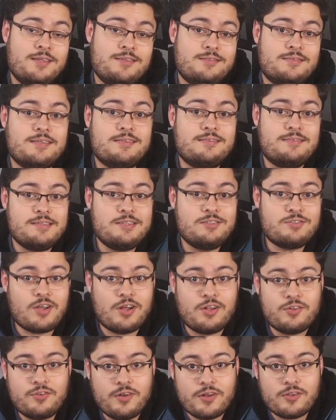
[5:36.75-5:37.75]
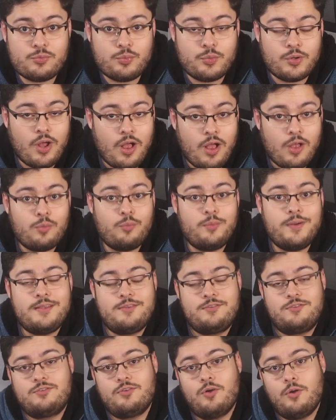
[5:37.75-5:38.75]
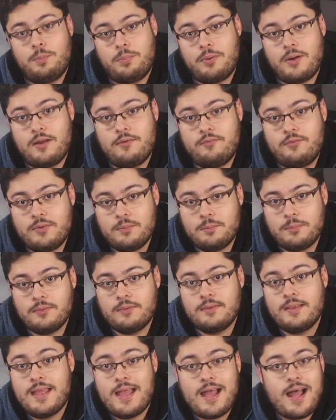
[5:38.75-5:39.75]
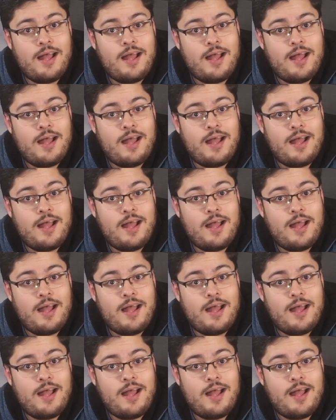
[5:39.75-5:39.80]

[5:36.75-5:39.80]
Since these contracts were already so profitable,